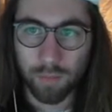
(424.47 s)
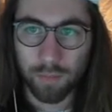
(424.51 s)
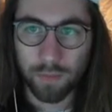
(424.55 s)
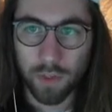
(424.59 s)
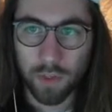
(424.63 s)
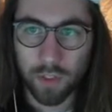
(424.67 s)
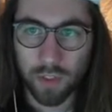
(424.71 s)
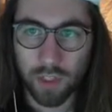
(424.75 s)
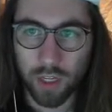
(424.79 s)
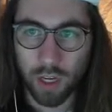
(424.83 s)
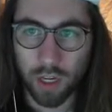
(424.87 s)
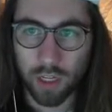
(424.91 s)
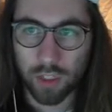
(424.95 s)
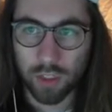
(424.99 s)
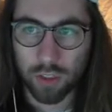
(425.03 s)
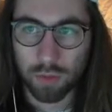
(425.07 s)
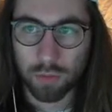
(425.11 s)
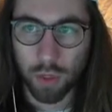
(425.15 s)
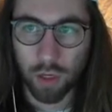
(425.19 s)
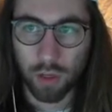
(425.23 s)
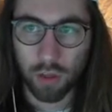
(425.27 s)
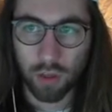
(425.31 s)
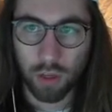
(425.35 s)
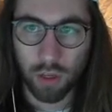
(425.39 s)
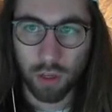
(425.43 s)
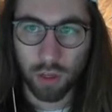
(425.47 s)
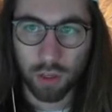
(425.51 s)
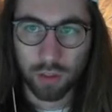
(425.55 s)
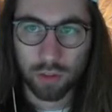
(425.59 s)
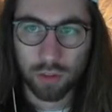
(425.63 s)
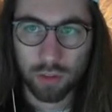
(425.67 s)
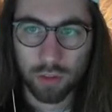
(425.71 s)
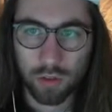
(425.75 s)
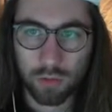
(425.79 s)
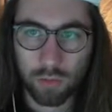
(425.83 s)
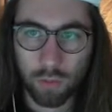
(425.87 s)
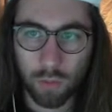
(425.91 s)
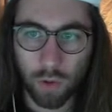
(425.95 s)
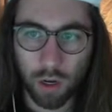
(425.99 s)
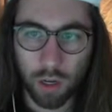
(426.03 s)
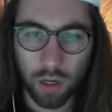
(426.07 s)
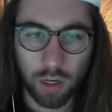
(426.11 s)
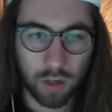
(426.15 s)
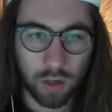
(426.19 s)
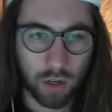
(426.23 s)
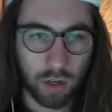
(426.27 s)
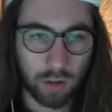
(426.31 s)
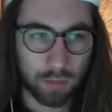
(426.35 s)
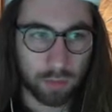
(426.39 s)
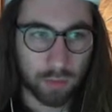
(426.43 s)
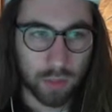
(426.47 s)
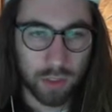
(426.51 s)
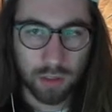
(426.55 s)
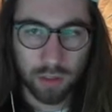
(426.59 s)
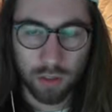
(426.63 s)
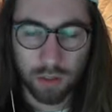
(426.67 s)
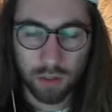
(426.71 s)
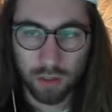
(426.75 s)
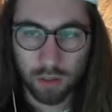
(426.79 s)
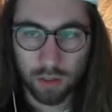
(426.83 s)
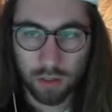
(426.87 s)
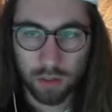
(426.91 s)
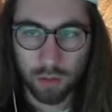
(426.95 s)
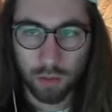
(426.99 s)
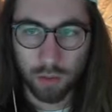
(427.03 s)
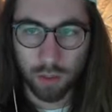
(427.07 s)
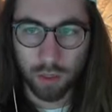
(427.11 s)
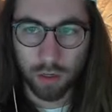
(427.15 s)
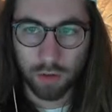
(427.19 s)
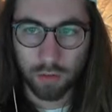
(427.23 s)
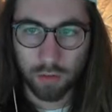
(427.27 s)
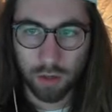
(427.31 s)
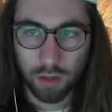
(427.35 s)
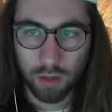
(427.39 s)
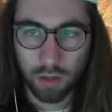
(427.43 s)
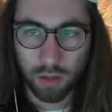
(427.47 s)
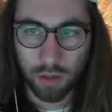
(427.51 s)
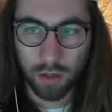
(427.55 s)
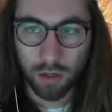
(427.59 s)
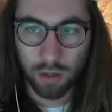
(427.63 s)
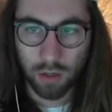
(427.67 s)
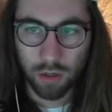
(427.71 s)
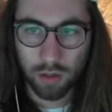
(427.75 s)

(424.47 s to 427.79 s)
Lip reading: This guy's just being like, why didn't you have it installed? Whatever.